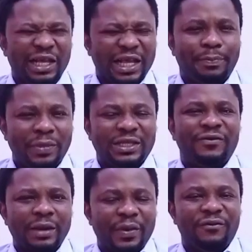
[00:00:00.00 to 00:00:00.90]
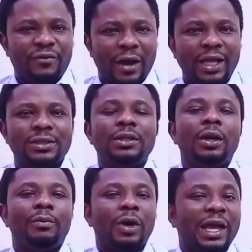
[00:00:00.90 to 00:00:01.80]
It's very painful, right?
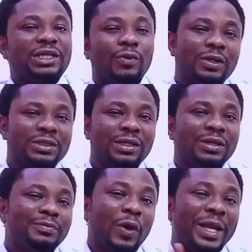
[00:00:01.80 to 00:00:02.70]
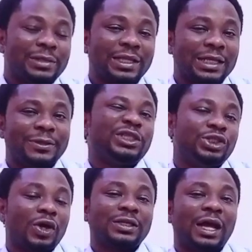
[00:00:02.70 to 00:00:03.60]
But guess what? Your methylated spirit is
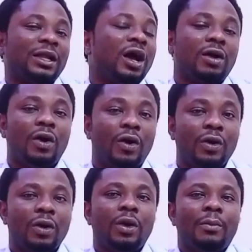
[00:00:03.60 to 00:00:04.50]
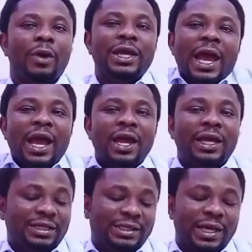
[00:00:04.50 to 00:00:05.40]
just an alcohol. But here,
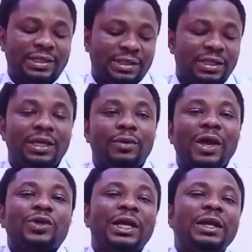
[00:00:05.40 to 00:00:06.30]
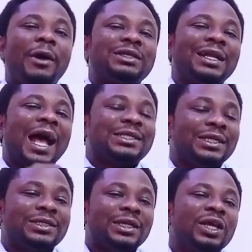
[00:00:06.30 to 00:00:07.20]
in this case, we're talking about an
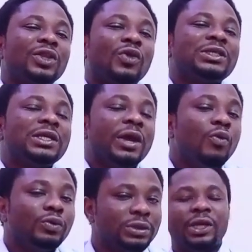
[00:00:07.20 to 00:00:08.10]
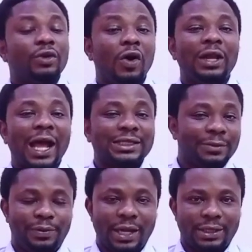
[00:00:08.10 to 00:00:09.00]
acid touching a wound. The role
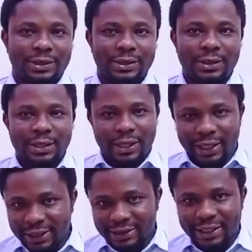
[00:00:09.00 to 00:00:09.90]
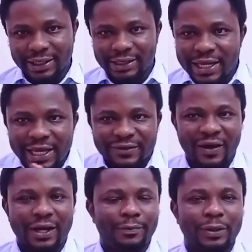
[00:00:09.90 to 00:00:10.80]
acid plays in this disease is
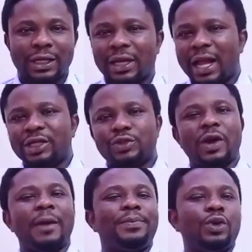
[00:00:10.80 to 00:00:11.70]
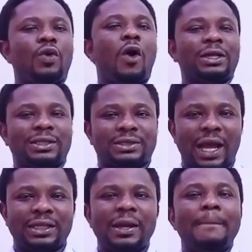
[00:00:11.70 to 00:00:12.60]
very important, and it will help you
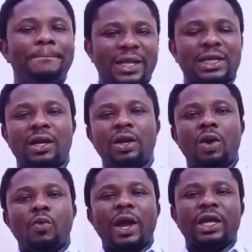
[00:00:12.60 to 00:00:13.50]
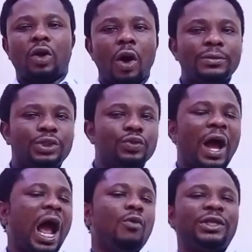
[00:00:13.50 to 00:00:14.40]
understand better when it comes to
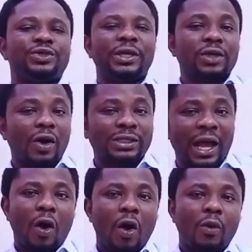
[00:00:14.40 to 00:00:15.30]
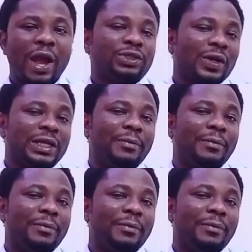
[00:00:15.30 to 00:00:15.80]
how we treat ulcers or when talking